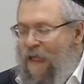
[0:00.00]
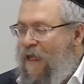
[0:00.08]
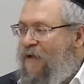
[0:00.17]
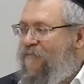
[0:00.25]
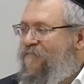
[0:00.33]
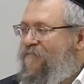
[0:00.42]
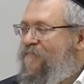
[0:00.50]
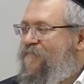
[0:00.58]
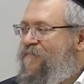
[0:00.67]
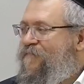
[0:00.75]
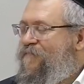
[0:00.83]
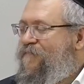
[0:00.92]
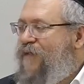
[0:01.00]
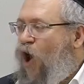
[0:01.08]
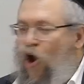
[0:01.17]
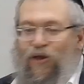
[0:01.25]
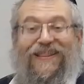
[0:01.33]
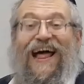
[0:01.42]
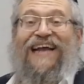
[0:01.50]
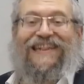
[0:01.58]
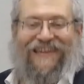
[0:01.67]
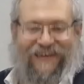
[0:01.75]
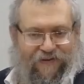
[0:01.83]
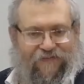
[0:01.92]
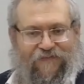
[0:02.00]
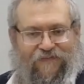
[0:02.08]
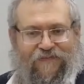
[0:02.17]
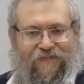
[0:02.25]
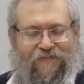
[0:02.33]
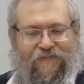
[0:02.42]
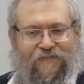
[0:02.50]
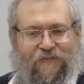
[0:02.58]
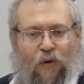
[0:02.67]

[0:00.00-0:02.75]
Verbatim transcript: This luminous entity called the soul,